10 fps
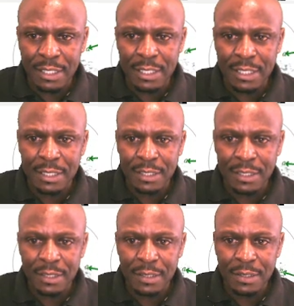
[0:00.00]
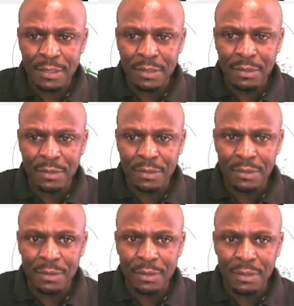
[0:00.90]
is
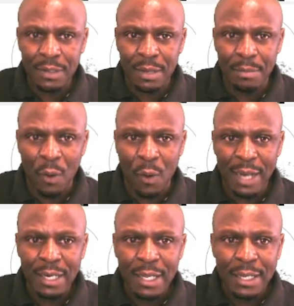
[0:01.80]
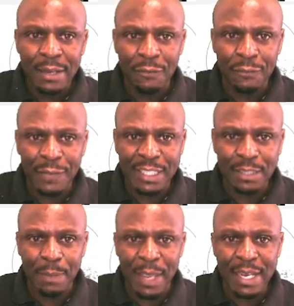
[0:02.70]
number one. The
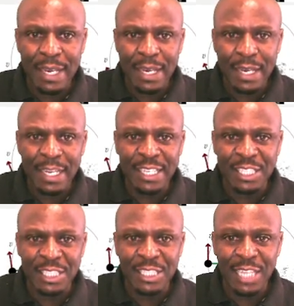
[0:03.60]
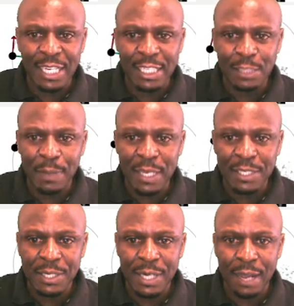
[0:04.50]
first bend inject the
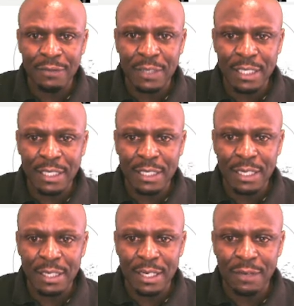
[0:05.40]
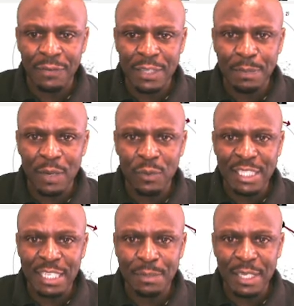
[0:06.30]
spacecraft. The, the, the first bend will
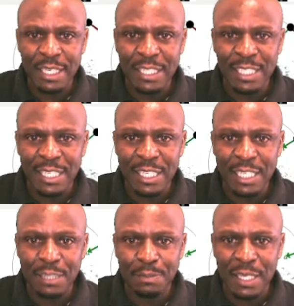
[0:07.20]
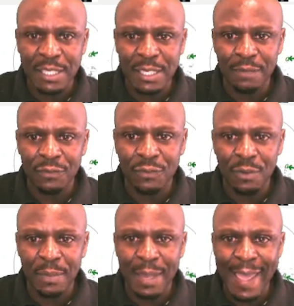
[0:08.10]
just be injecting the spacecraft
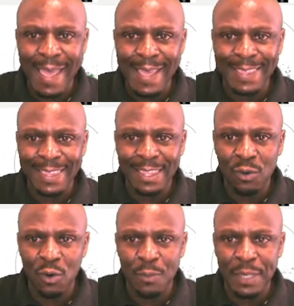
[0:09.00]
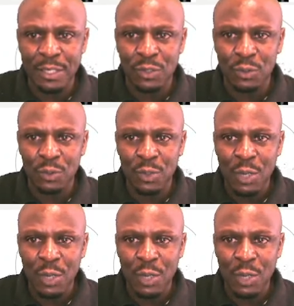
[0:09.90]
from Earth orbit to